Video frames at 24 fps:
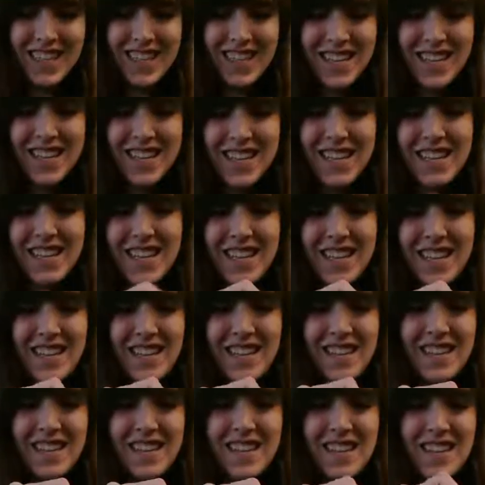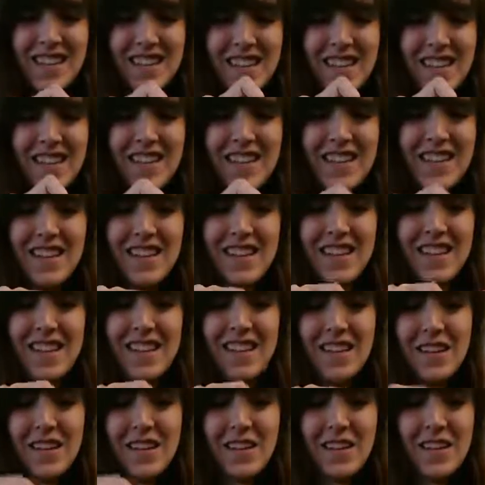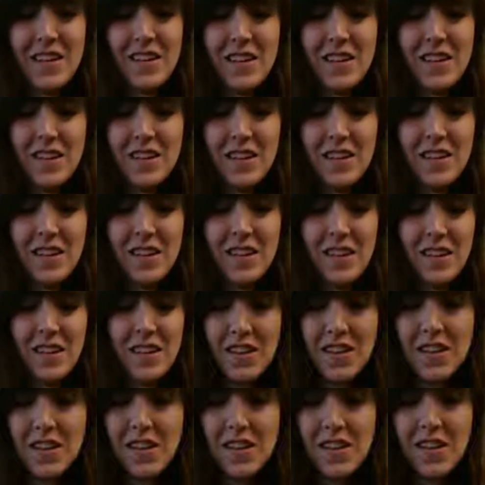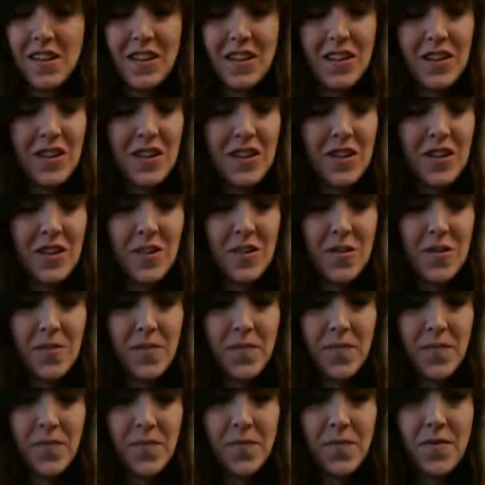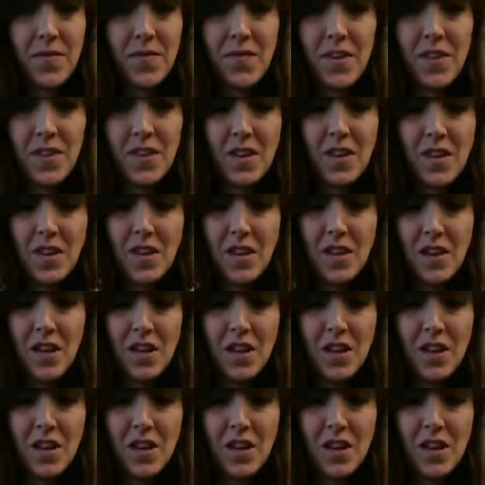Nobody speaks.